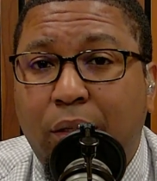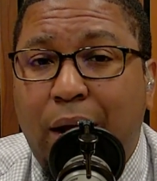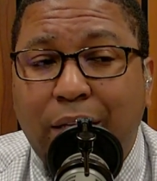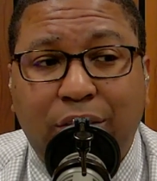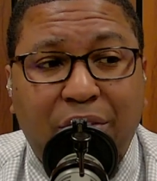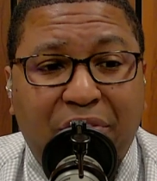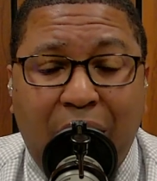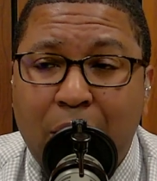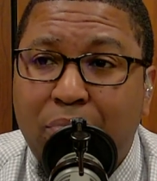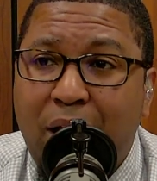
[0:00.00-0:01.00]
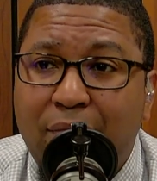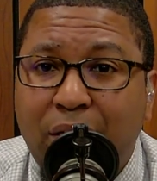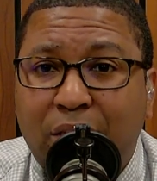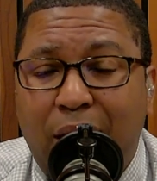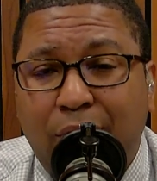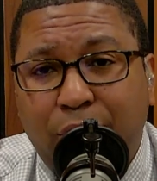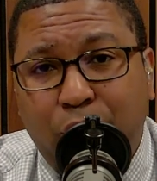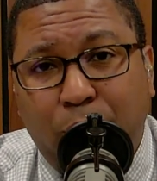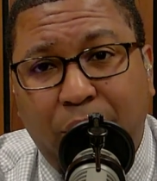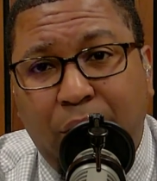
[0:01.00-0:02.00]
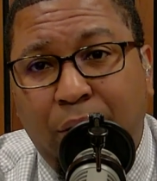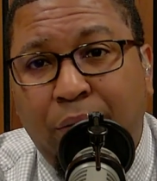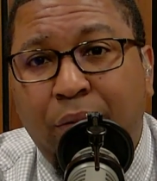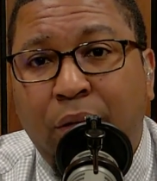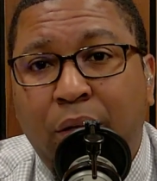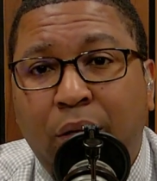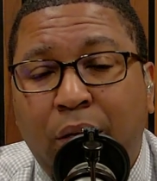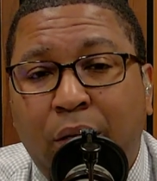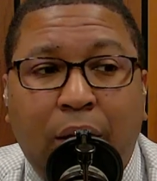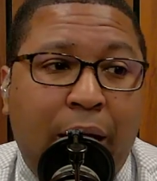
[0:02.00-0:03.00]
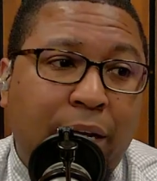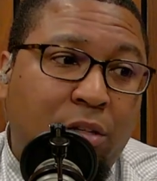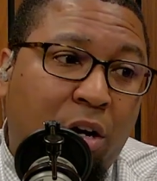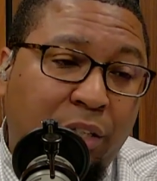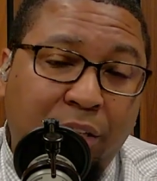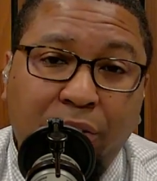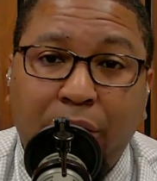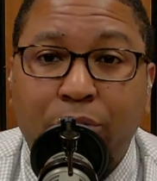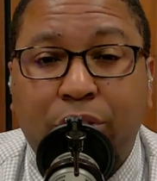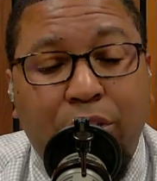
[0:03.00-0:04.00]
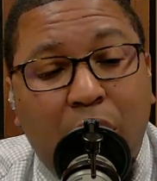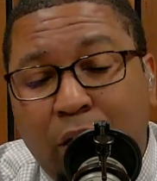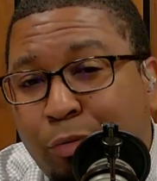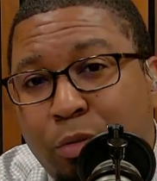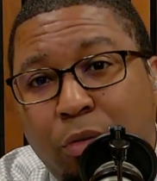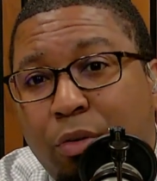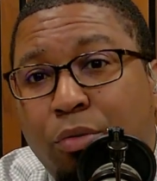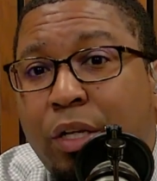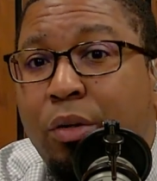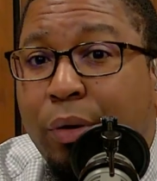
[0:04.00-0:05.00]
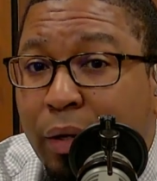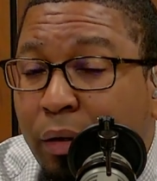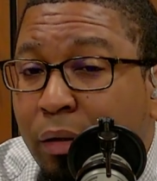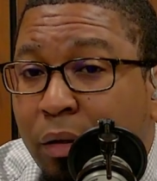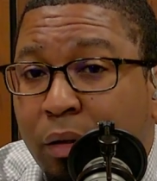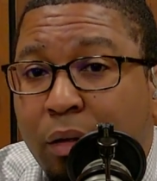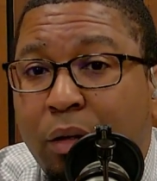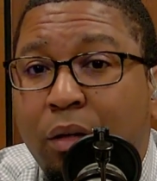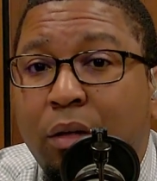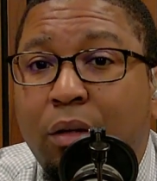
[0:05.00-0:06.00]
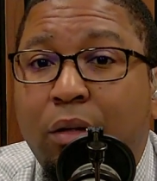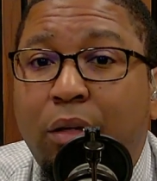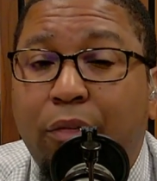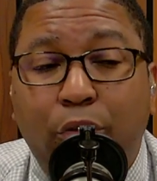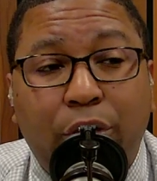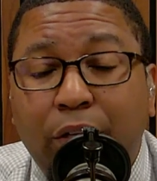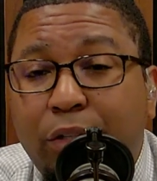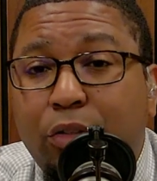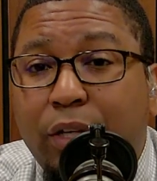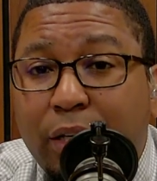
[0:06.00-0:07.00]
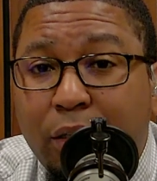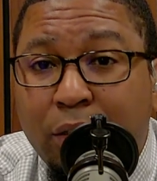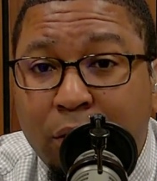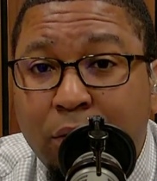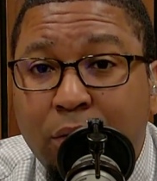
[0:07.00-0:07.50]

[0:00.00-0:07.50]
God's divine providence allowed for you to be here. I ain't talking to illegals because y'all ain't supposed to be voting anyway. If you're an illegal alien.